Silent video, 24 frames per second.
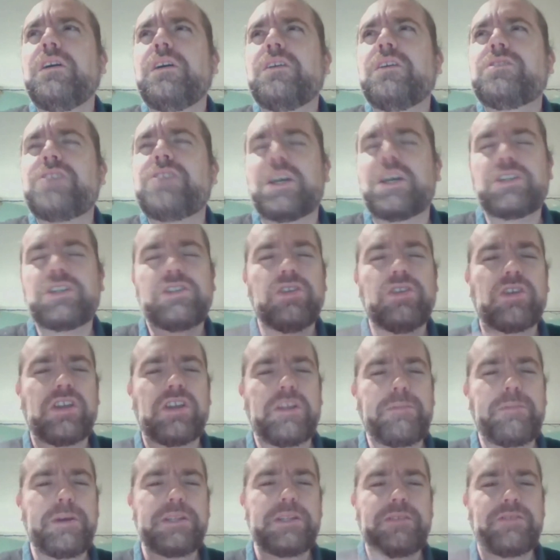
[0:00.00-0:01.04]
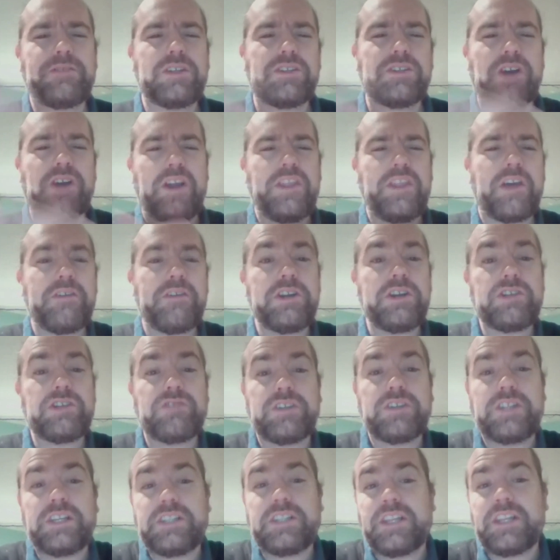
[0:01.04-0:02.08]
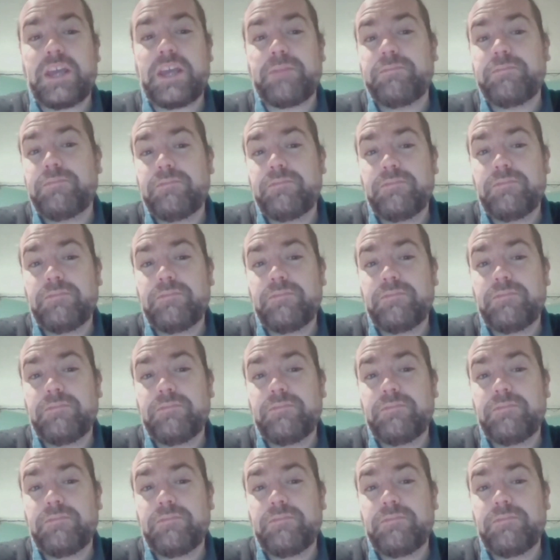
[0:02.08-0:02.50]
just look at the bits of design that are interesting to them.